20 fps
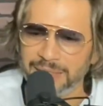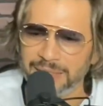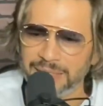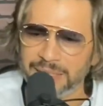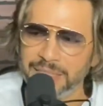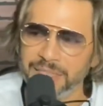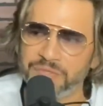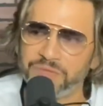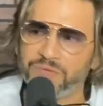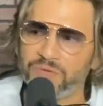
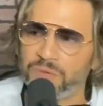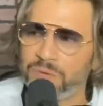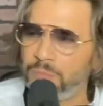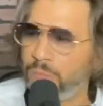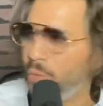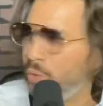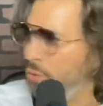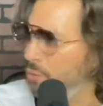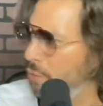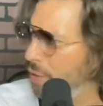leads for
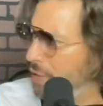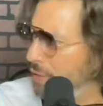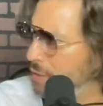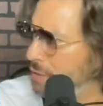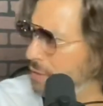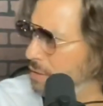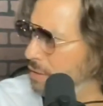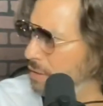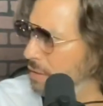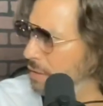more
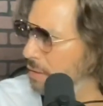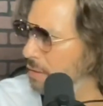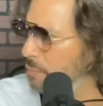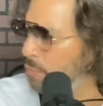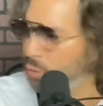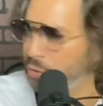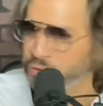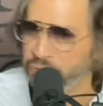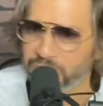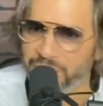arrest,
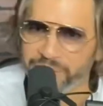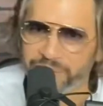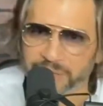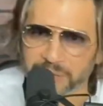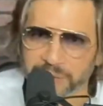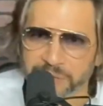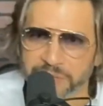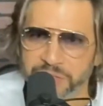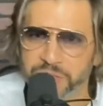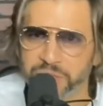more
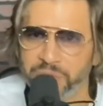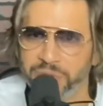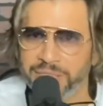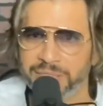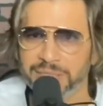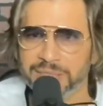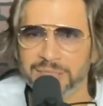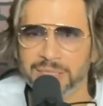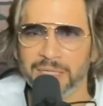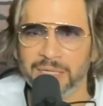traffic on the
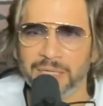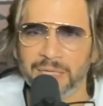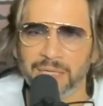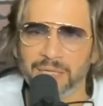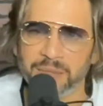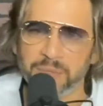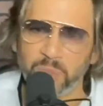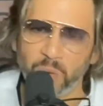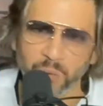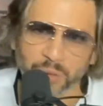streets,
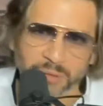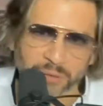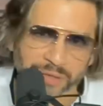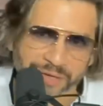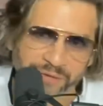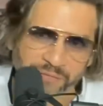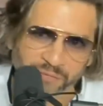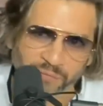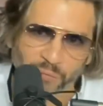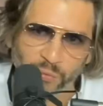more
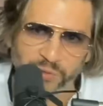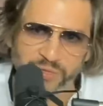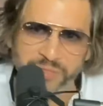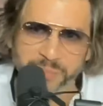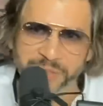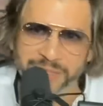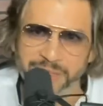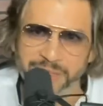enforcement.